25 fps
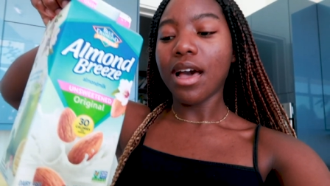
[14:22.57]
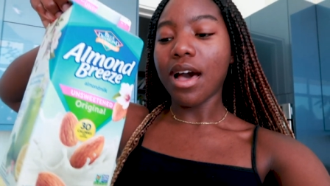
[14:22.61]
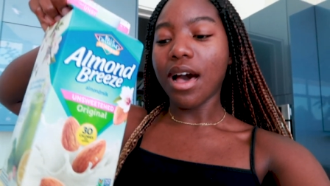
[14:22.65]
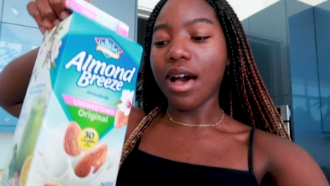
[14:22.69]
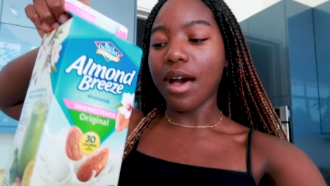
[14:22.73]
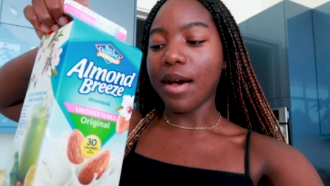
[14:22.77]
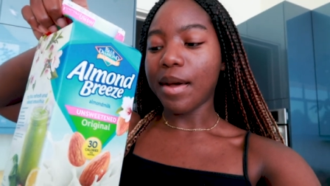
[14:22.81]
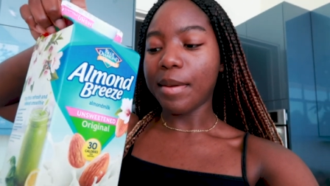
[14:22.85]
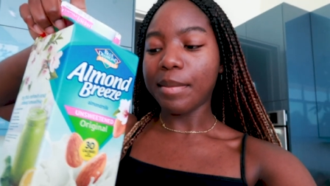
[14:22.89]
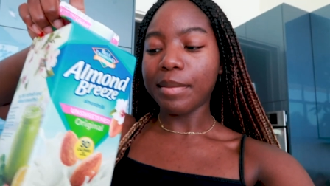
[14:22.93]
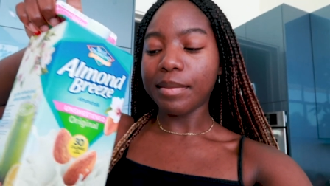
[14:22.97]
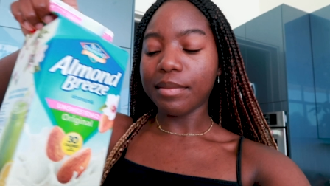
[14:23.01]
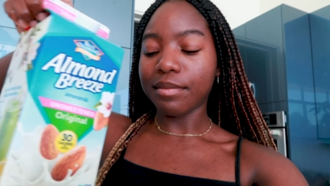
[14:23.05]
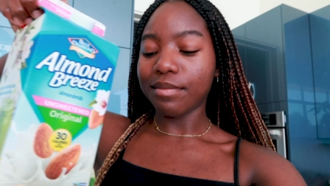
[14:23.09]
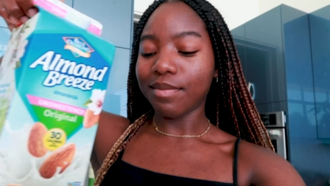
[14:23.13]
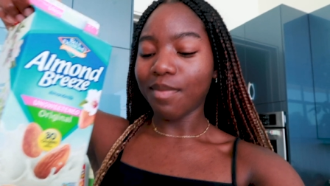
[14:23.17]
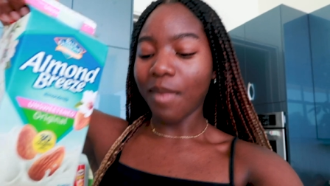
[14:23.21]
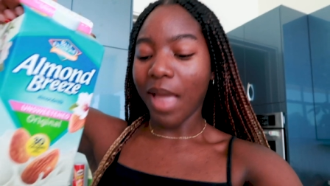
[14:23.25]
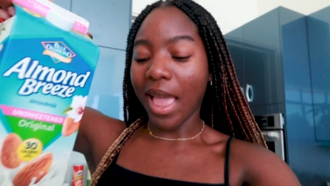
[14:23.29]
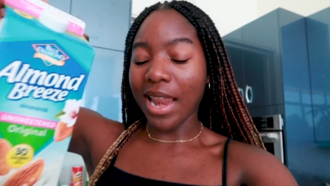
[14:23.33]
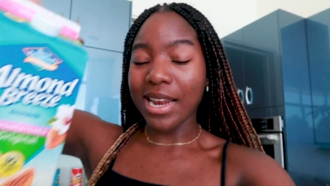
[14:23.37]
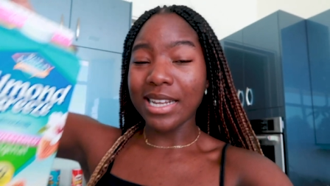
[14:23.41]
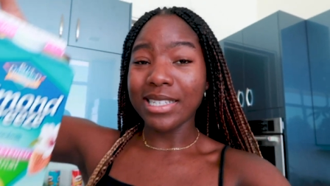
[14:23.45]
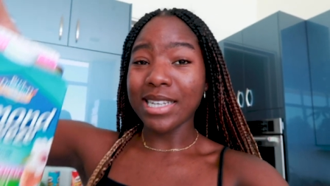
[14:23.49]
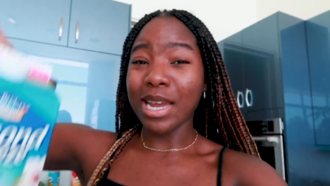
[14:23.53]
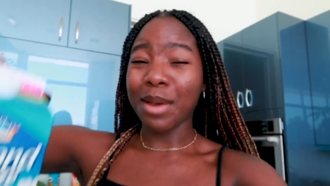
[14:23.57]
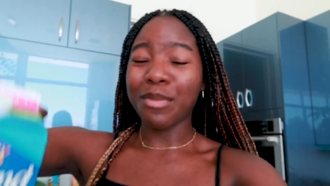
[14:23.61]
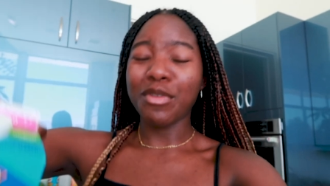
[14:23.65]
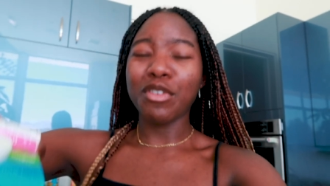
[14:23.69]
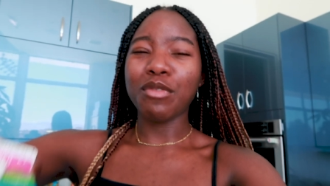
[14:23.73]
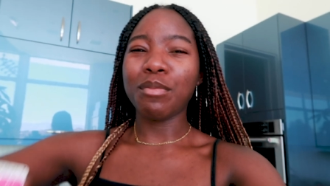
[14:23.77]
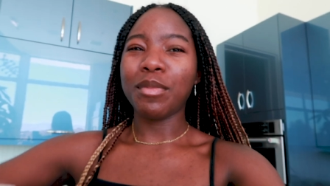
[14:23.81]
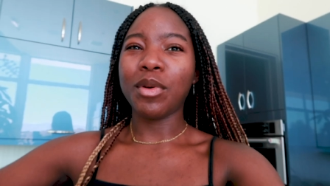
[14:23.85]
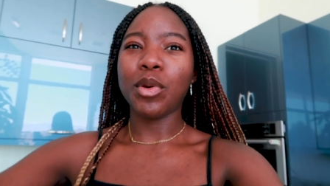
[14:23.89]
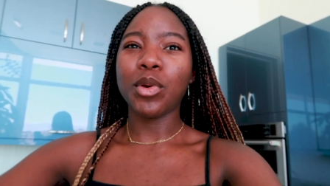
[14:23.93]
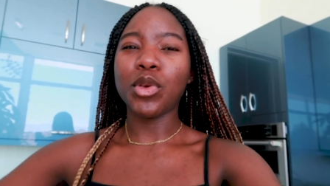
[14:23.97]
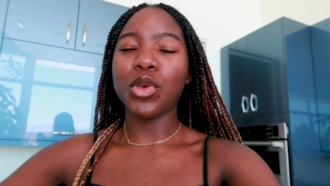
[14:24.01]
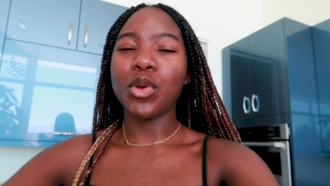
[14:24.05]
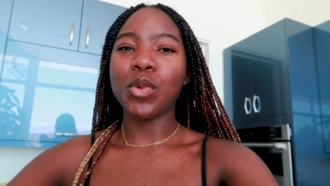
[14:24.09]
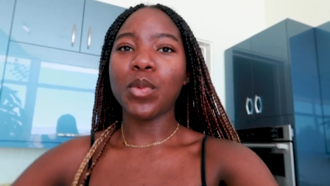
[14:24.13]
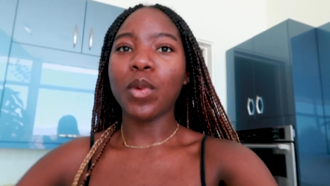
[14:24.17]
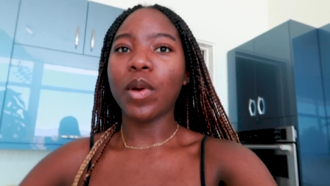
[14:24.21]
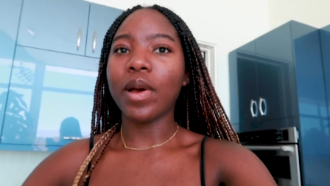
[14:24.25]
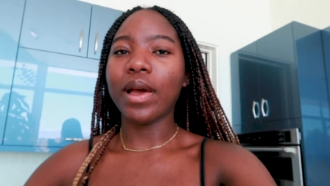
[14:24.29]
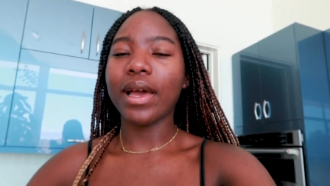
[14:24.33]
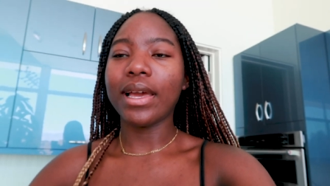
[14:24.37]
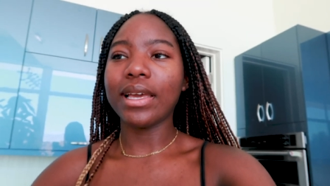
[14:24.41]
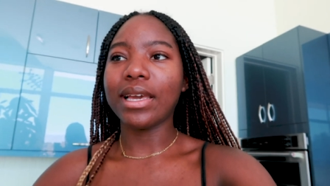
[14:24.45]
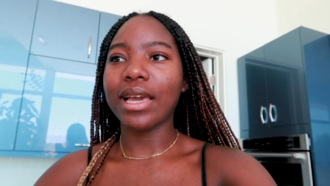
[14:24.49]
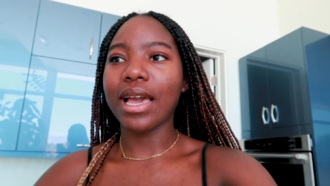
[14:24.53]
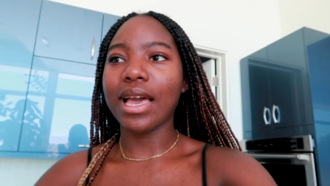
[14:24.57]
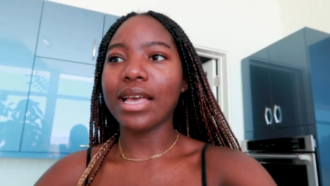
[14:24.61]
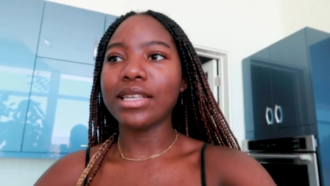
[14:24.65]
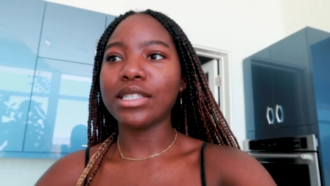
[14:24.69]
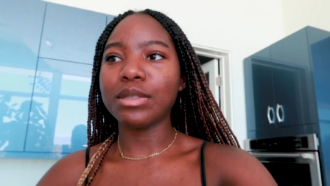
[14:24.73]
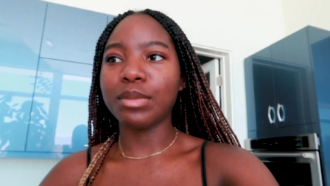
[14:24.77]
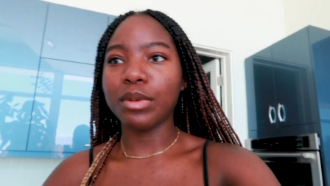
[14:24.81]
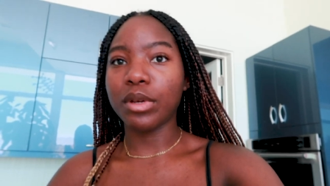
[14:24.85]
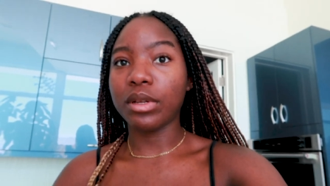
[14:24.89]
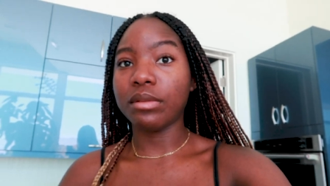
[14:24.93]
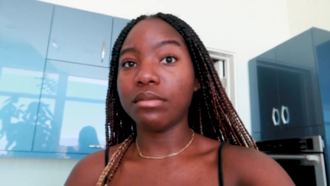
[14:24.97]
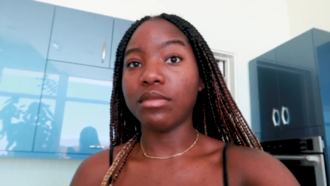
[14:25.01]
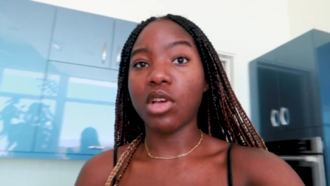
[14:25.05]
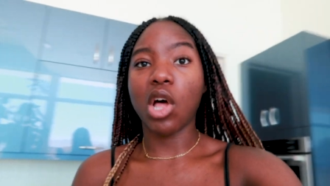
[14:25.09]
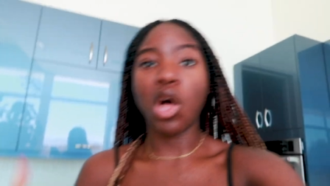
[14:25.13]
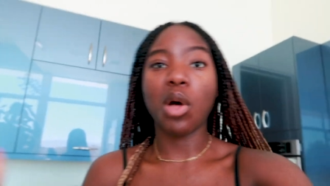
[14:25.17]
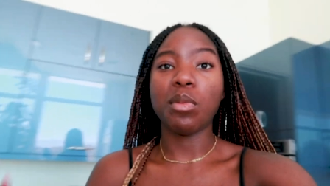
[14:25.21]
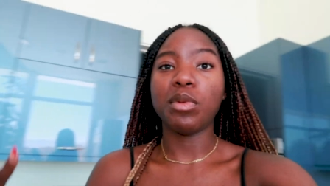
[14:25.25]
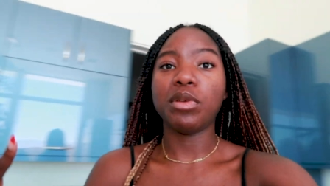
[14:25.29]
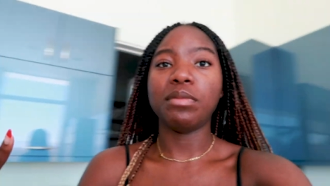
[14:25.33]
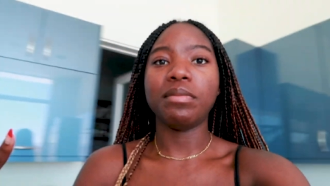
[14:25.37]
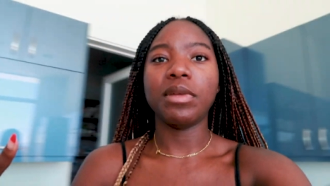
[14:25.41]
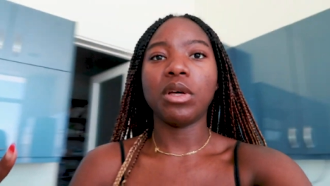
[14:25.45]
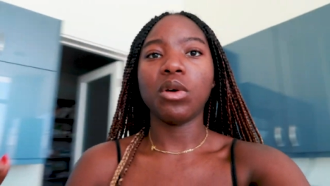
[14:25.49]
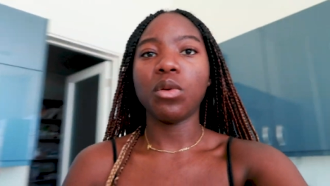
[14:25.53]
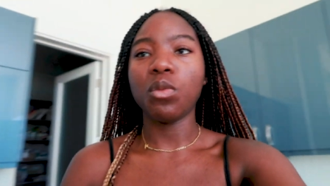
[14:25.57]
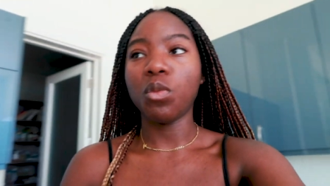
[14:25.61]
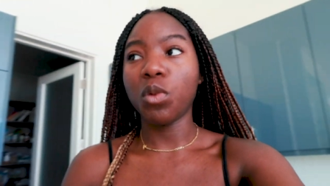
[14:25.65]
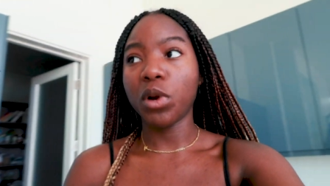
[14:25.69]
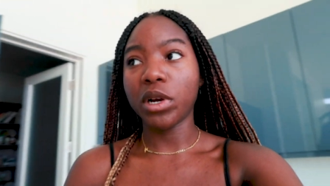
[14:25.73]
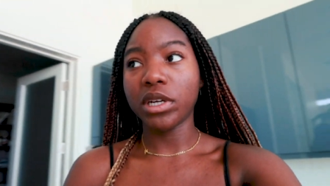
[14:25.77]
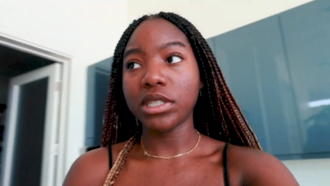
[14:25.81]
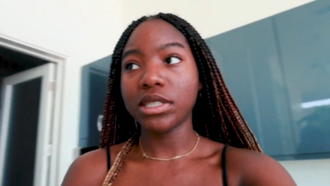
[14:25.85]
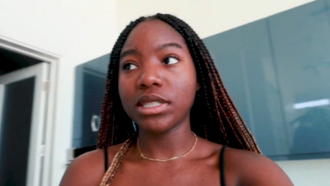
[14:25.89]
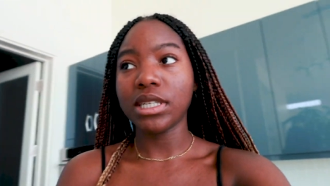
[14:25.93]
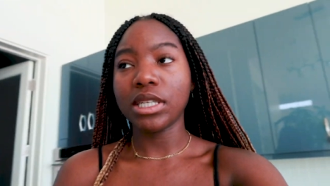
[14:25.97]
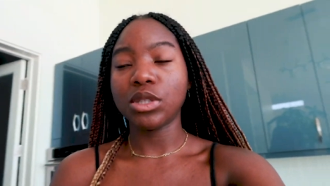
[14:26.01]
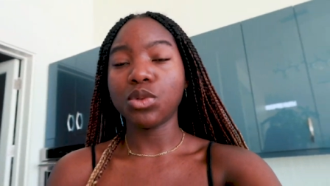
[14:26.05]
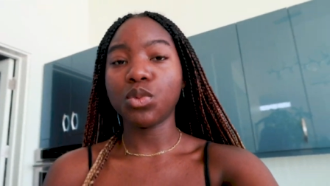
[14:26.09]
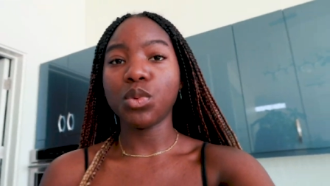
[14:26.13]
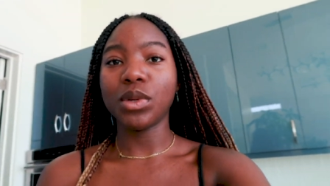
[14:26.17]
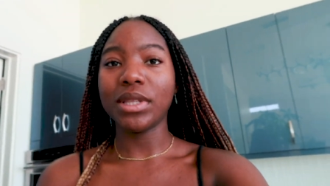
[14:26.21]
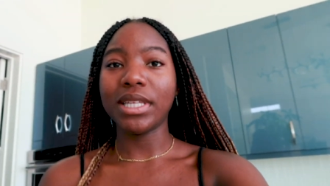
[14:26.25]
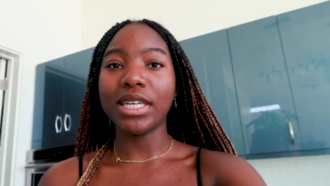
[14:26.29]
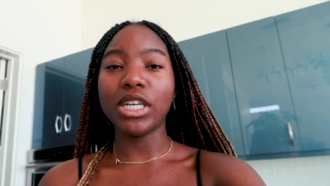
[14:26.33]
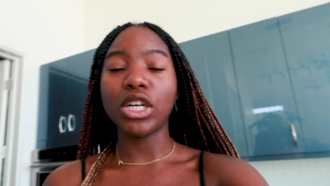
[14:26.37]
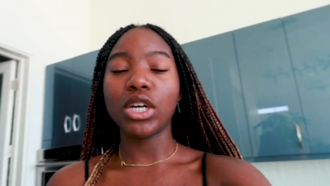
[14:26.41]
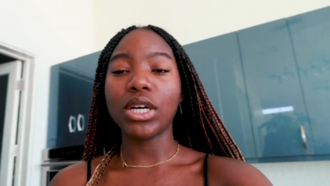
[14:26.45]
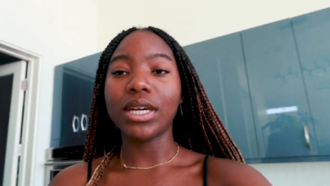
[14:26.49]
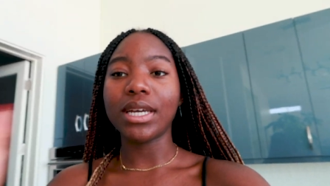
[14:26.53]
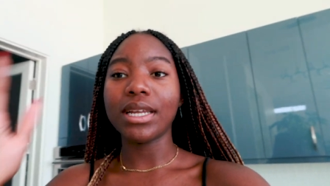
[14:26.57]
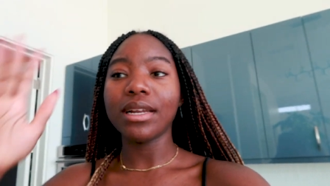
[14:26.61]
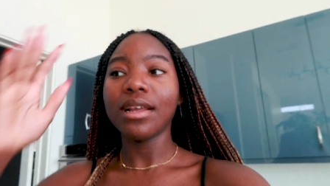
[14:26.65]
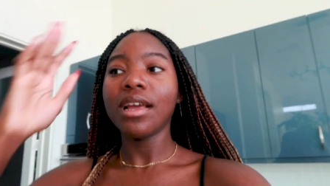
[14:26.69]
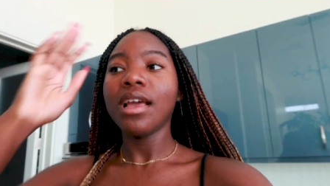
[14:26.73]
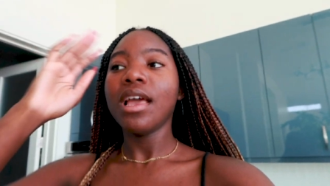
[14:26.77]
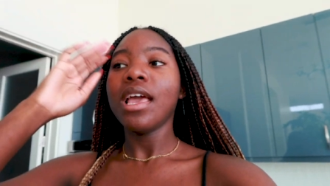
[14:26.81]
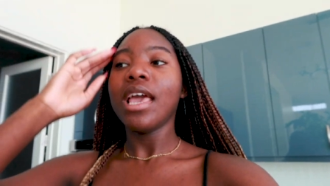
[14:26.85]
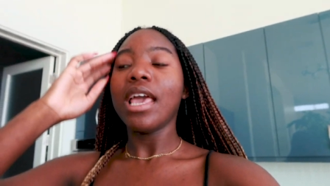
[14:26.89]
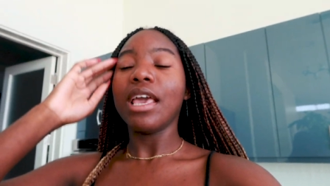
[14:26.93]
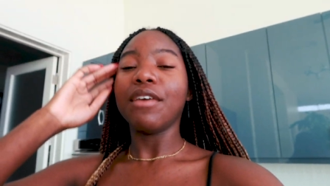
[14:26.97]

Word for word: Um, any type of milk you want, I guess, but almond milk works. It's really good.